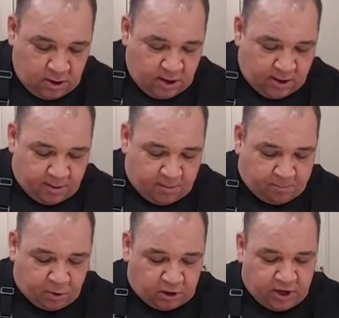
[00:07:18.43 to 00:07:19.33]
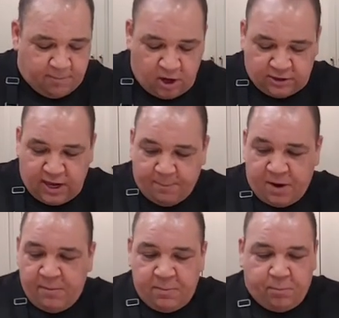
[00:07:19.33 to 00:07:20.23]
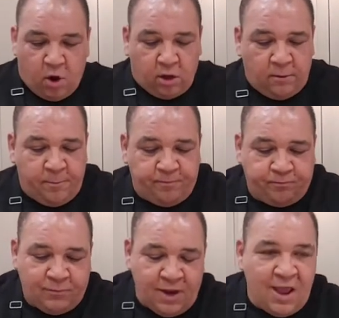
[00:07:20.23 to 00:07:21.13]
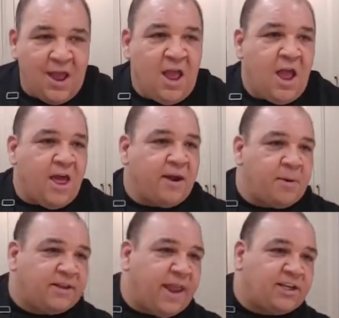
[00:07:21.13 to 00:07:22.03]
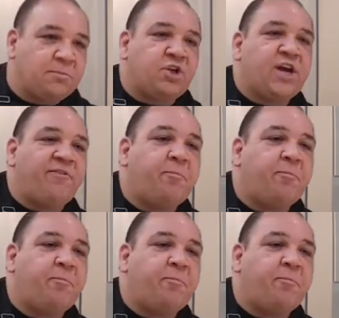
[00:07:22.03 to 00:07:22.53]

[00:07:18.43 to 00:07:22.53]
and I'm gonna put a little bit on top of the meatball, and I'm gonna take some shaved